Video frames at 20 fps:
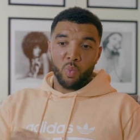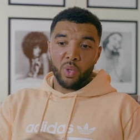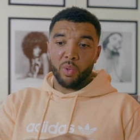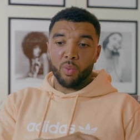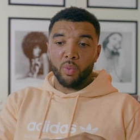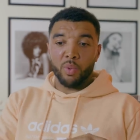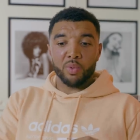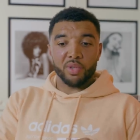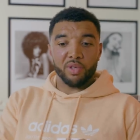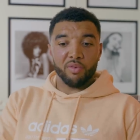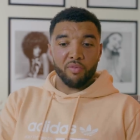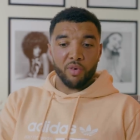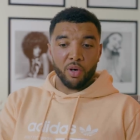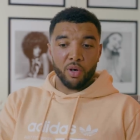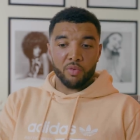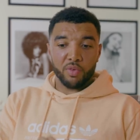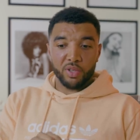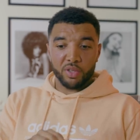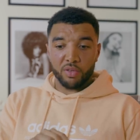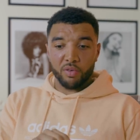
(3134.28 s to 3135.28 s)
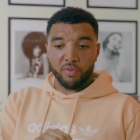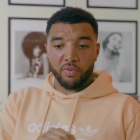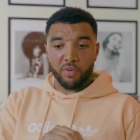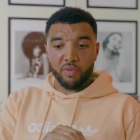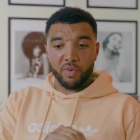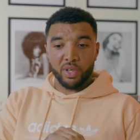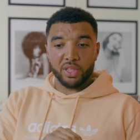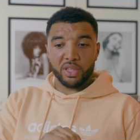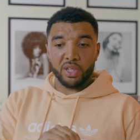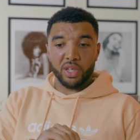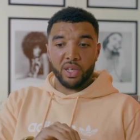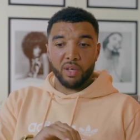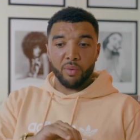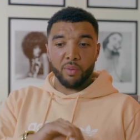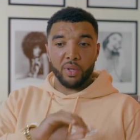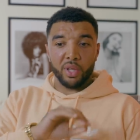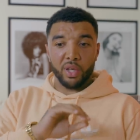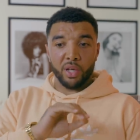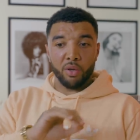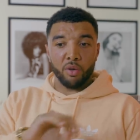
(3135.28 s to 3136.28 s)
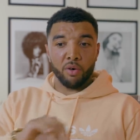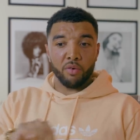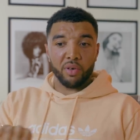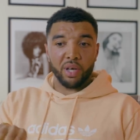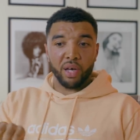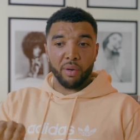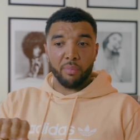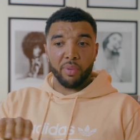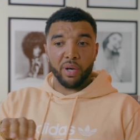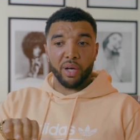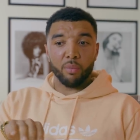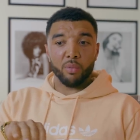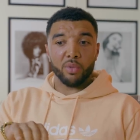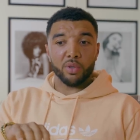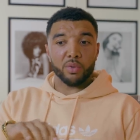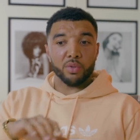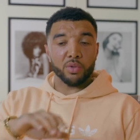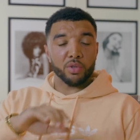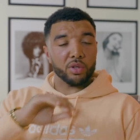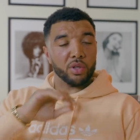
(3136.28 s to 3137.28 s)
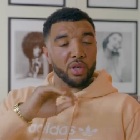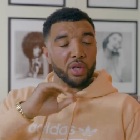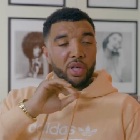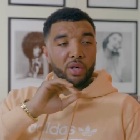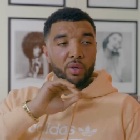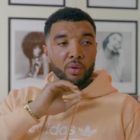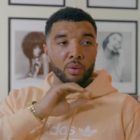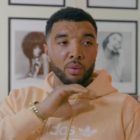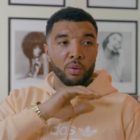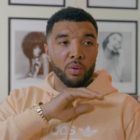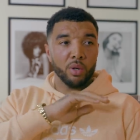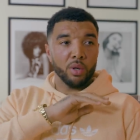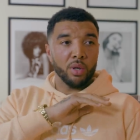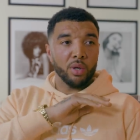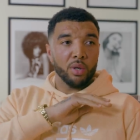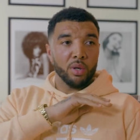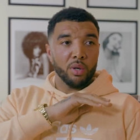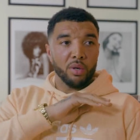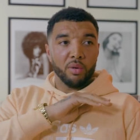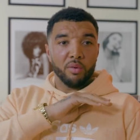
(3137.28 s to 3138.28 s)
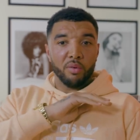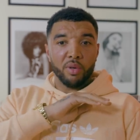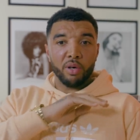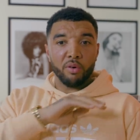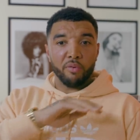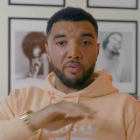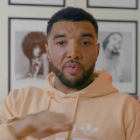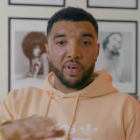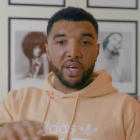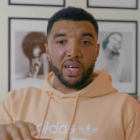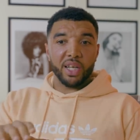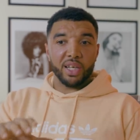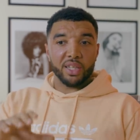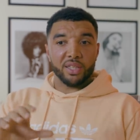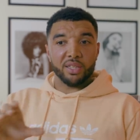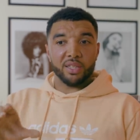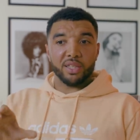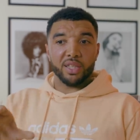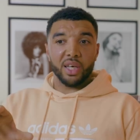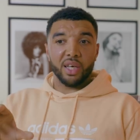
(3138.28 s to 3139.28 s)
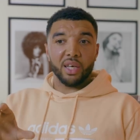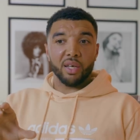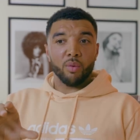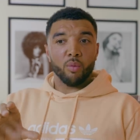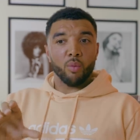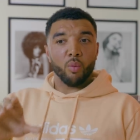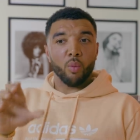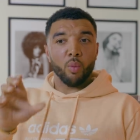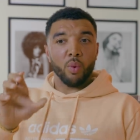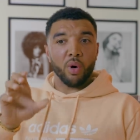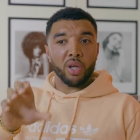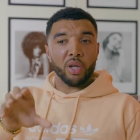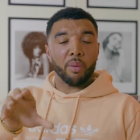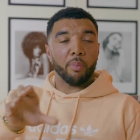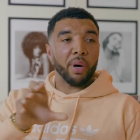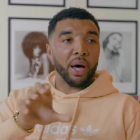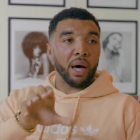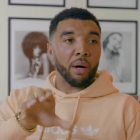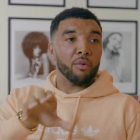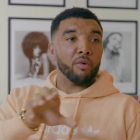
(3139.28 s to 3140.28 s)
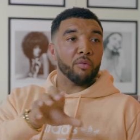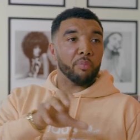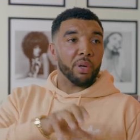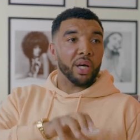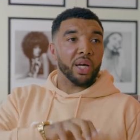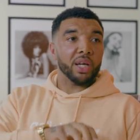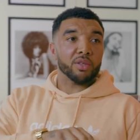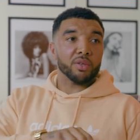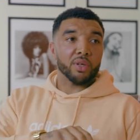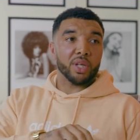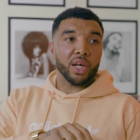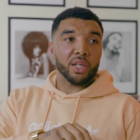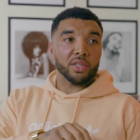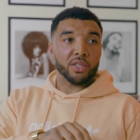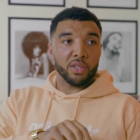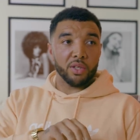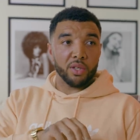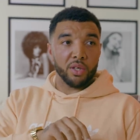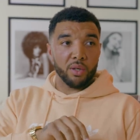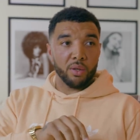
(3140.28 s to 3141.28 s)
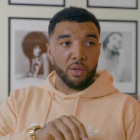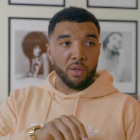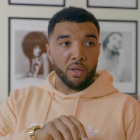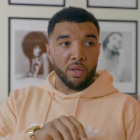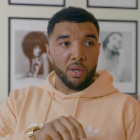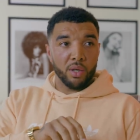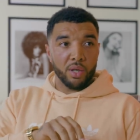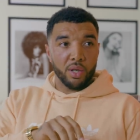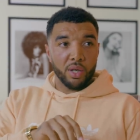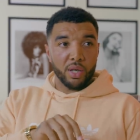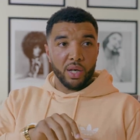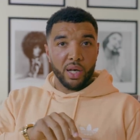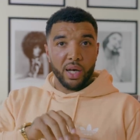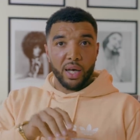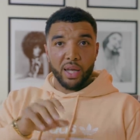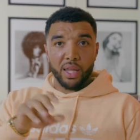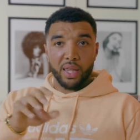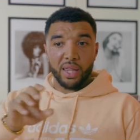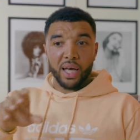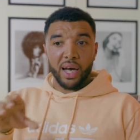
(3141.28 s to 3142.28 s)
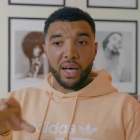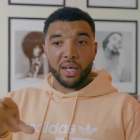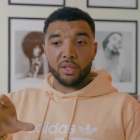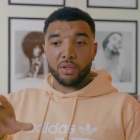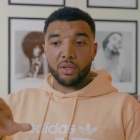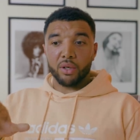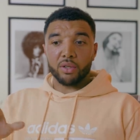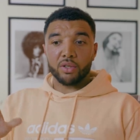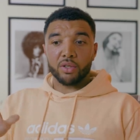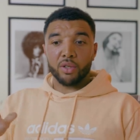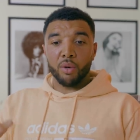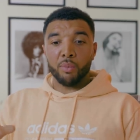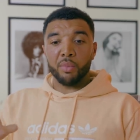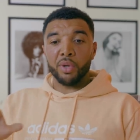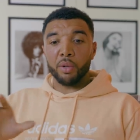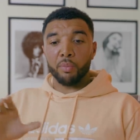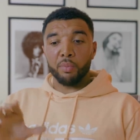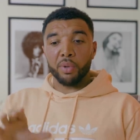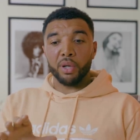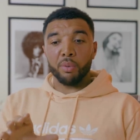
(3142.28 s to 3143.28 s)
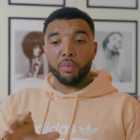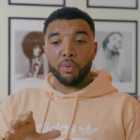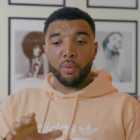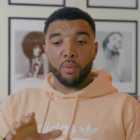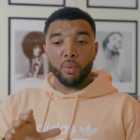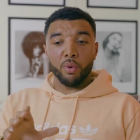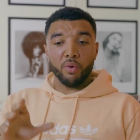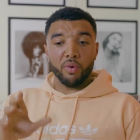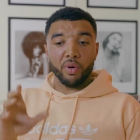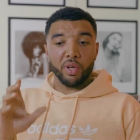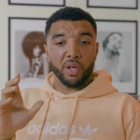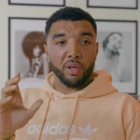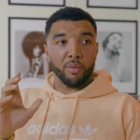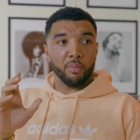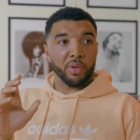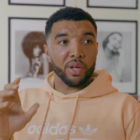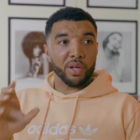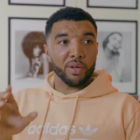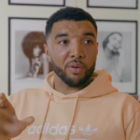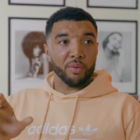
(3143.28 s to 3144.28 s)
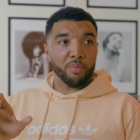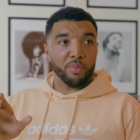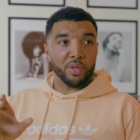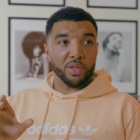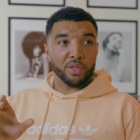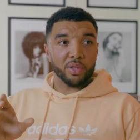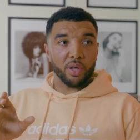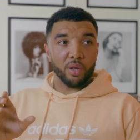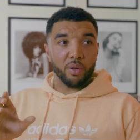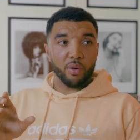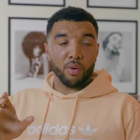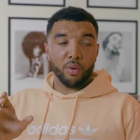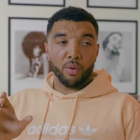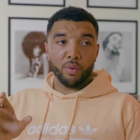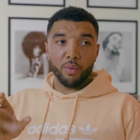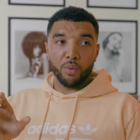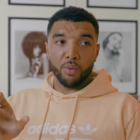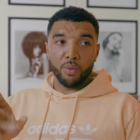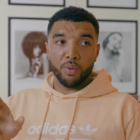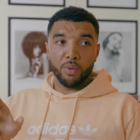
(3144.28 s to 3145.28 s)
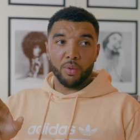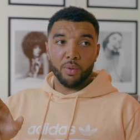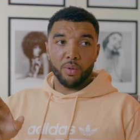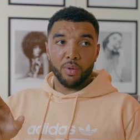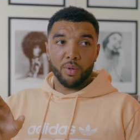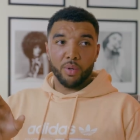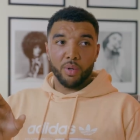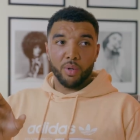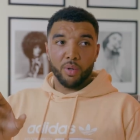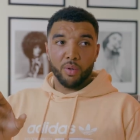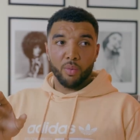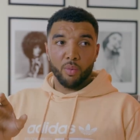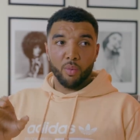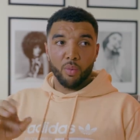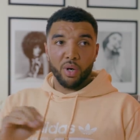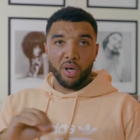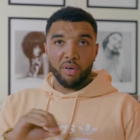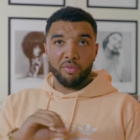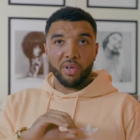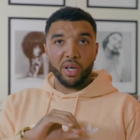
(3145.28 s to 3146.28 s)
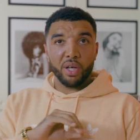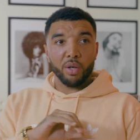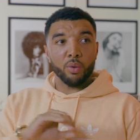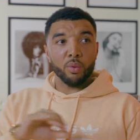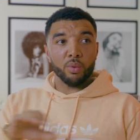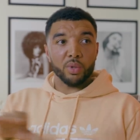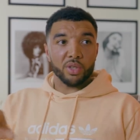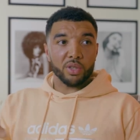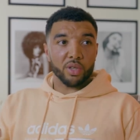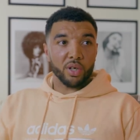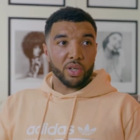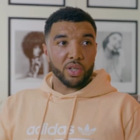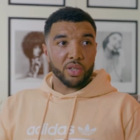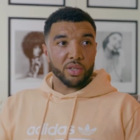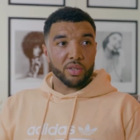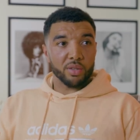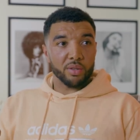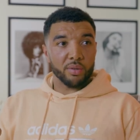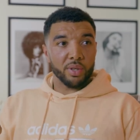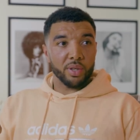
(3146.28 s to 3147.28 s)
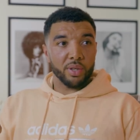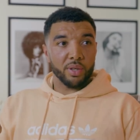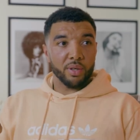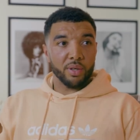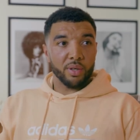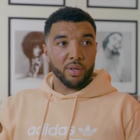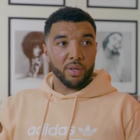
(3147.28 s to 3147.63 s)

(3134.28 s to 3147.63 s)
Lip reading: we was involved in something recently with the Enough campaign, which was just a little feeler to see what the power of players could actually do. And that has got so many people worried and big companies going, oh, what if they all decided to do it?